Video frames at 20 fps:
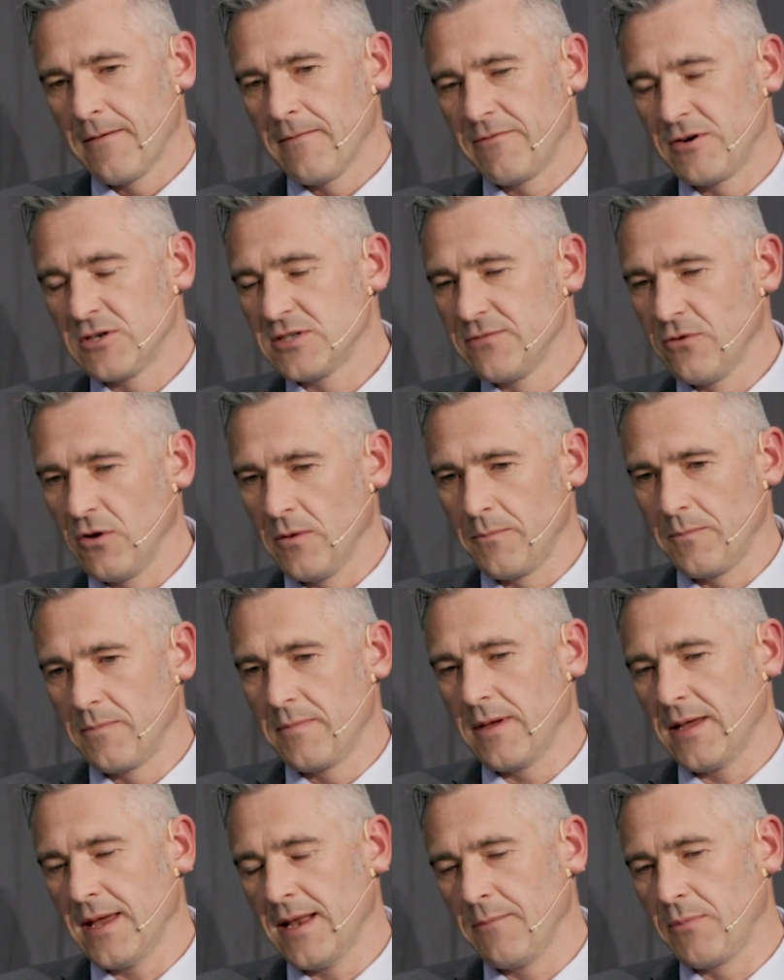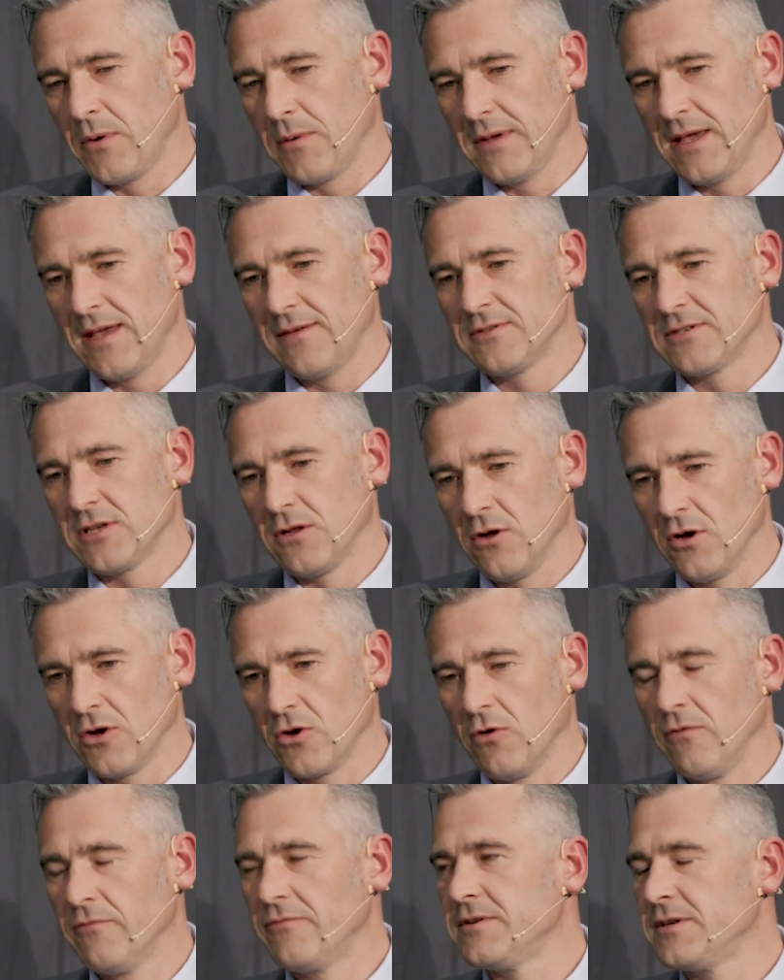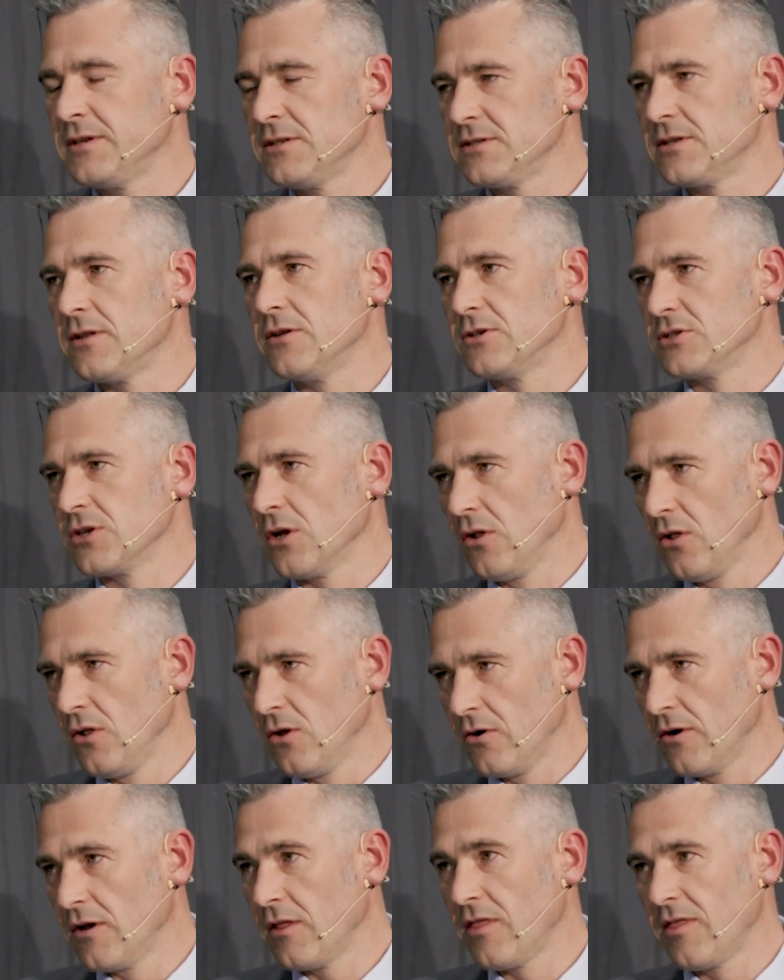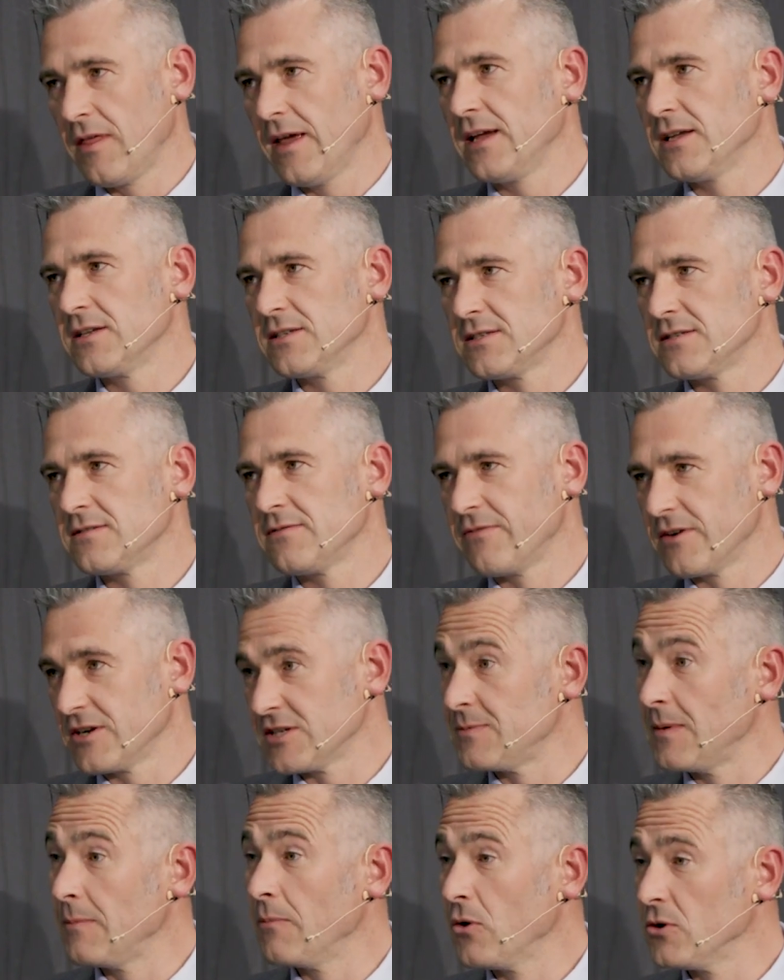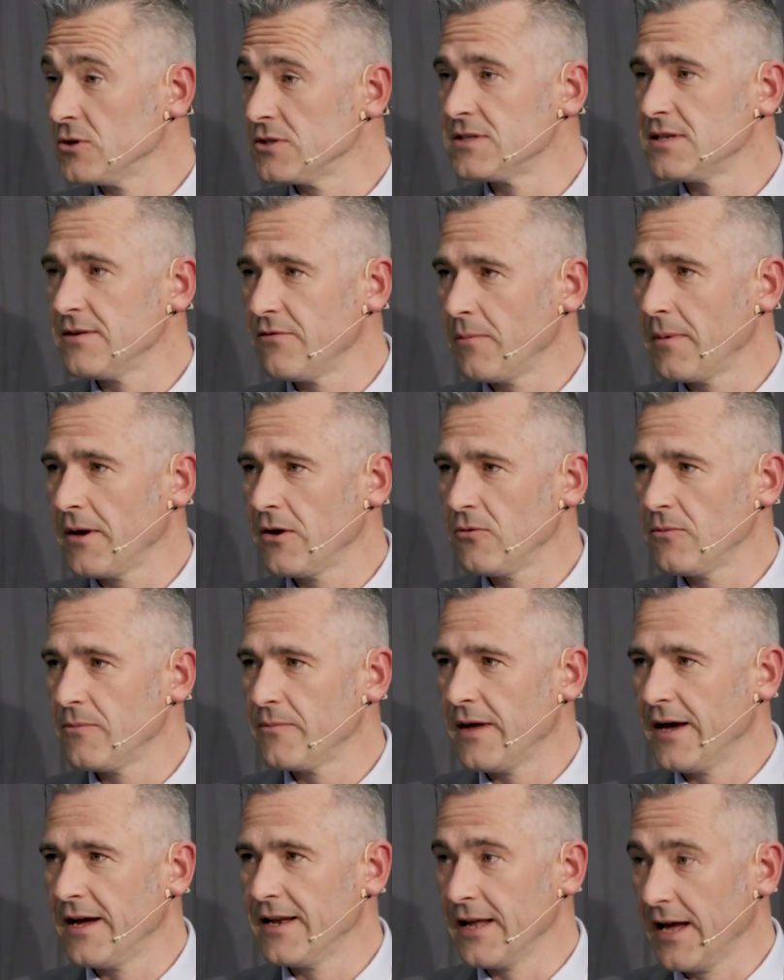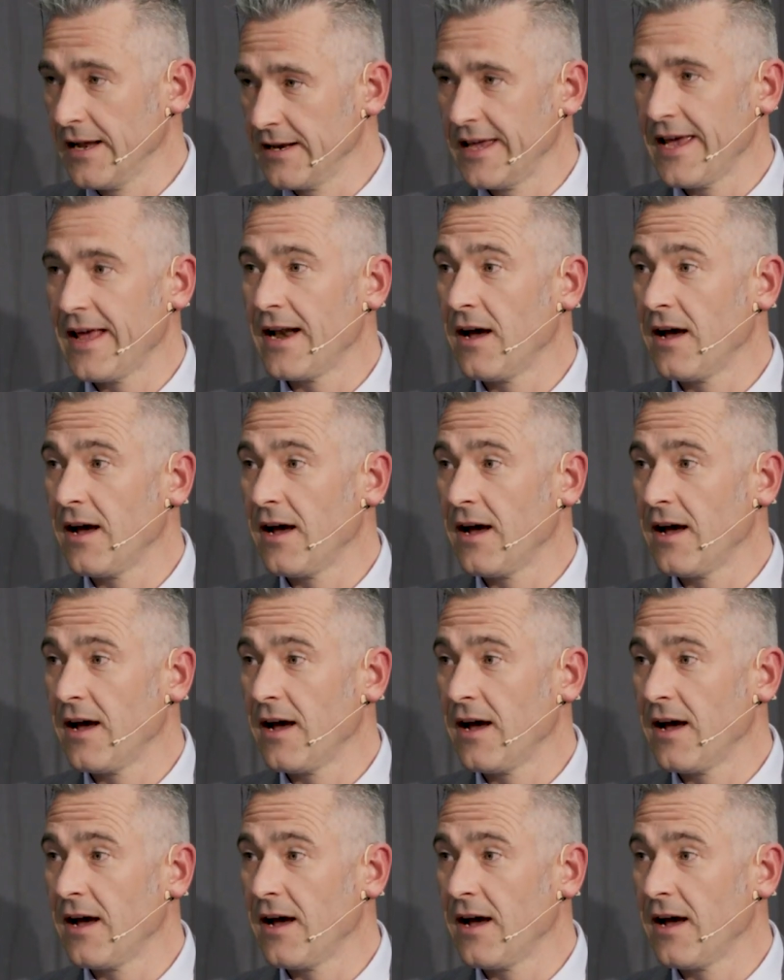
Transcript: first of all, kind of probably gave us a lot of confidence that there's a lot of things for us to be positive about and get